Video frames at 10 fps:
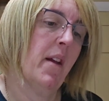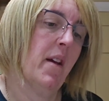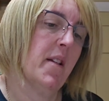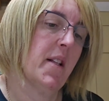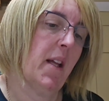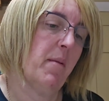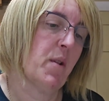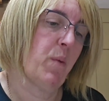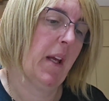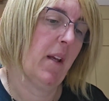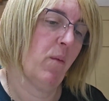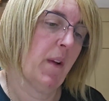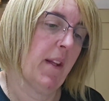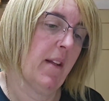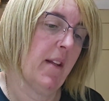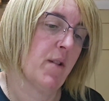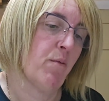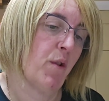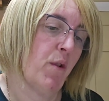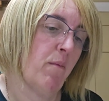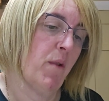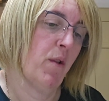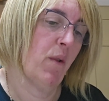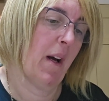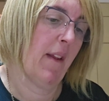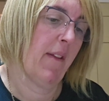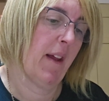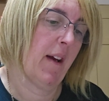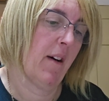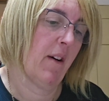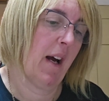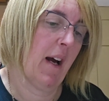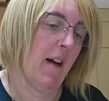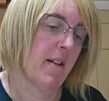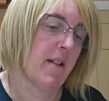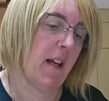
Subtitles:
Sleep sweet within this room, who thou art,